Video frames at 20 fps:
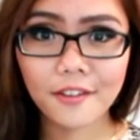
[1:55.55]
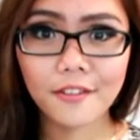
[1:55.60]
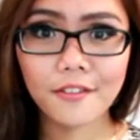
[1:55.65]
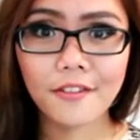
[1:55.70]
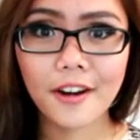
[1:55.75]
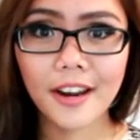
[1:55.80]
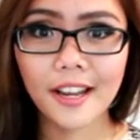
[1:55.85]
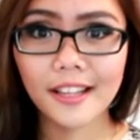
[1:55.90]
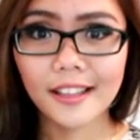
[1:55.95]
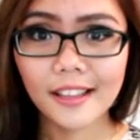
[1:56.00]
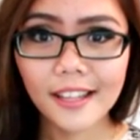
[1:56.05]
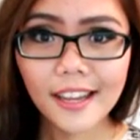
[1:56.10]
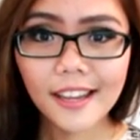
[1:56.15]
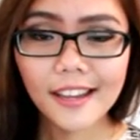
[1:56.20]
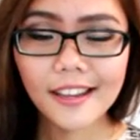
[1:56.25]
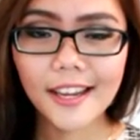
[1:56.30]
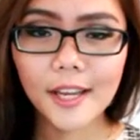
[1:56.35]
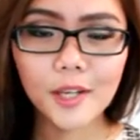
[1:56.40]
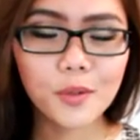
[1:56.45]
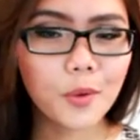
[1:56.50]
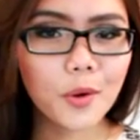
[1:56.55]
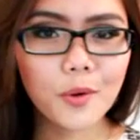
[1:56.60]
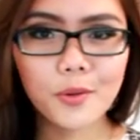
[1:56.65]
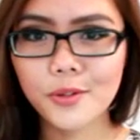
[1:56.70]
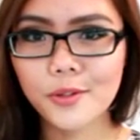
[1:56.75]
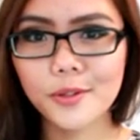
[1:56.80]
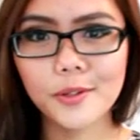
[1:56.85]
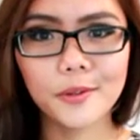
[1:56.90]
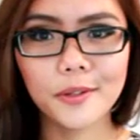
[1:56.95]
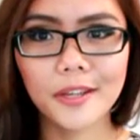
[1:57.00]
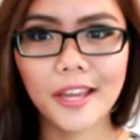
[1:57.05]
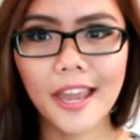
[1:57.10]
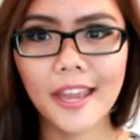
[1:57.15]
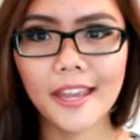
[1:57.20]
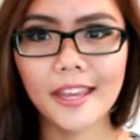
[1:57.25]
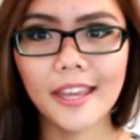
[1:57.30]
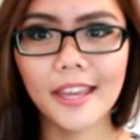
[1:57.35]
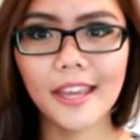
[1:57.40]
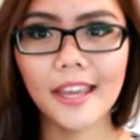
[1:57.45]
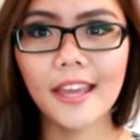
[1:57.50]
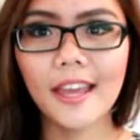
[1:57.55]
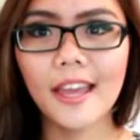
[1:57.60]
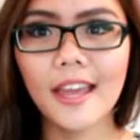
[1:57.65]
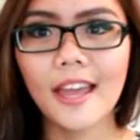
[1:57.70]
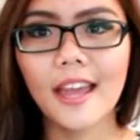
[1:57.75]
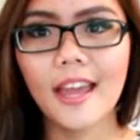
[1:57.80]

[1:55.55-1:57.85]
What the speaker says: correctly, it won't look cakey.